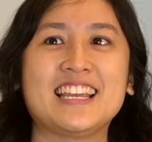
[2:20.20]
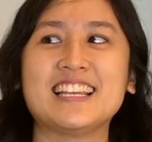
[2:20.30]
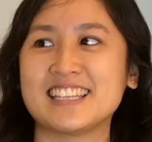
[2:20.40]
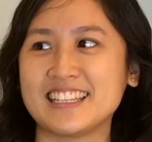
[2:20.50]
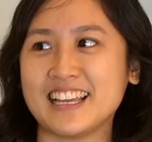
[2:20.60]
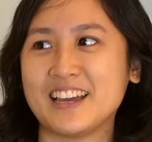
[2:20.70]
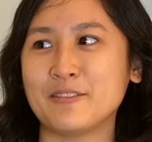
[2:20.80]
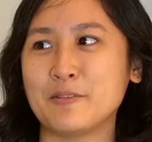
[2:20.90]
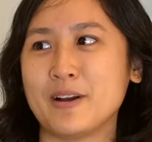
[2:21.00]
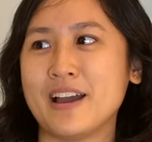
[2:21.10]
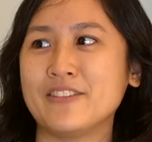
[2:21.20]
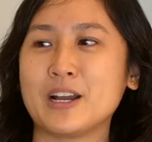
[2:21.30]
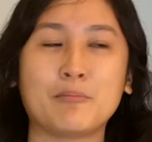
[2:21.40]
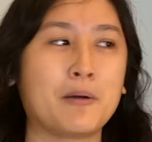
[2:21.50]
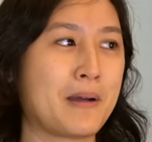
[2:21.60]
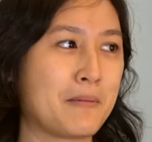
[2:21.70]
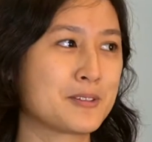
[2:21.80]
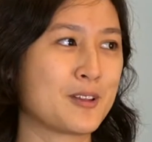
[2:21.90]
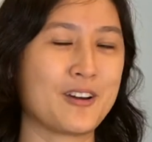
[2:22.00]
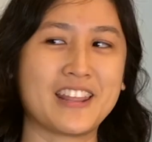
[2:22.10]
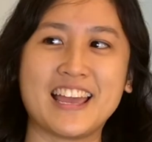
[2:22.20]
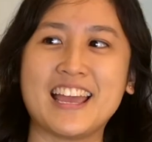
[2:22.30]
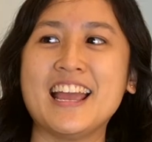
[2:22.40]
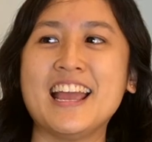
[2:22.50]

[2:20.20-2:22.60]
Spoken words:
Isetan when we were having a pop-up store there.